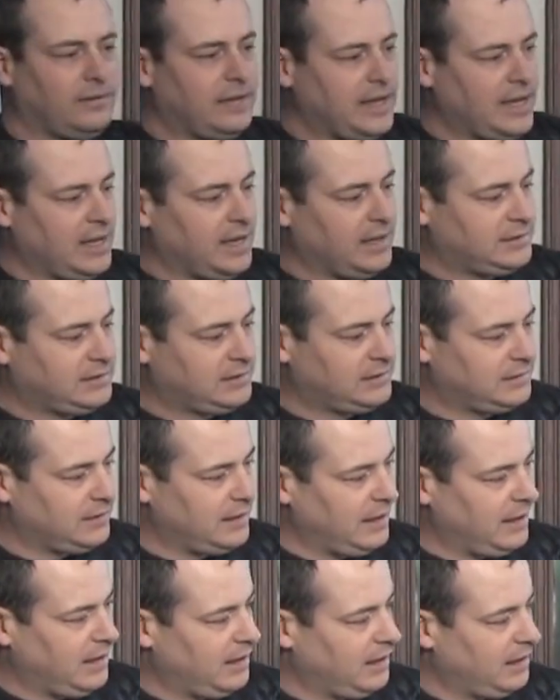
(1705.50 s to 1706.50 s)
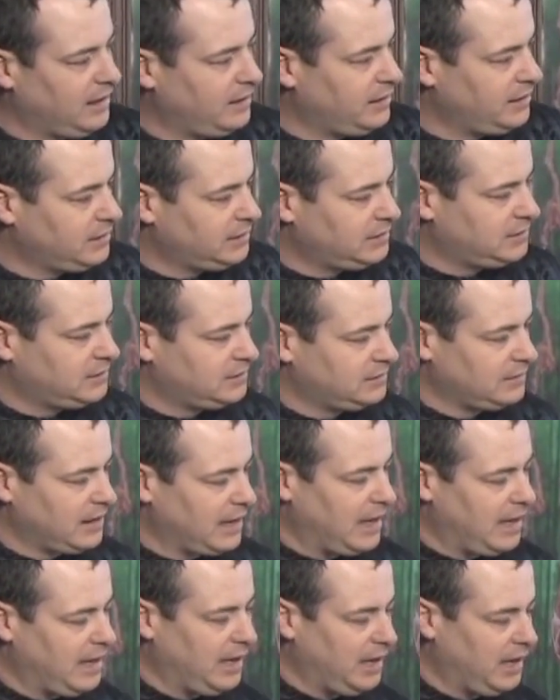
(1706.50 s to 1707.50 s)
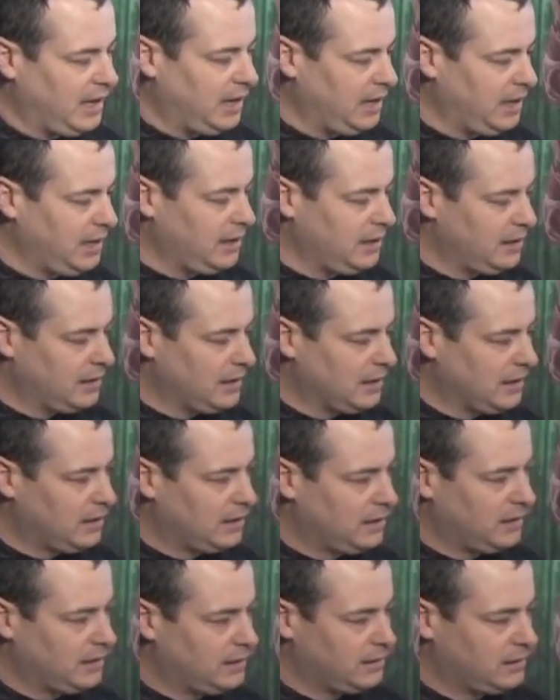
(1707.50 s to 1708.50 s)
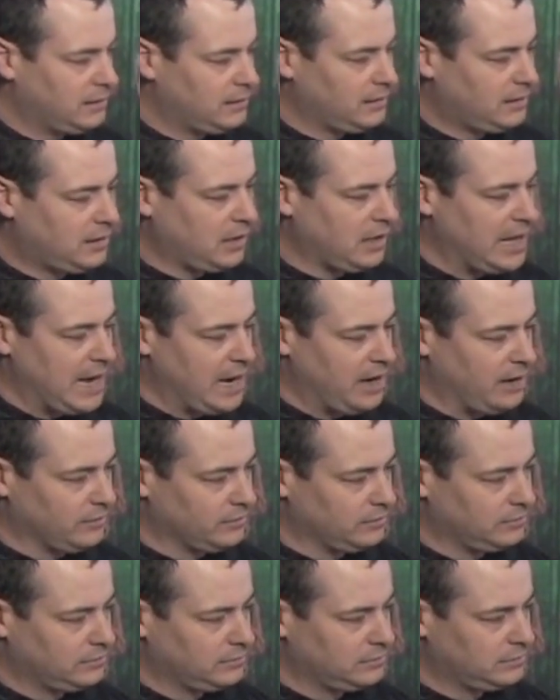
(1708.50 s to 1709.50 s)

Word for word: This is a clown.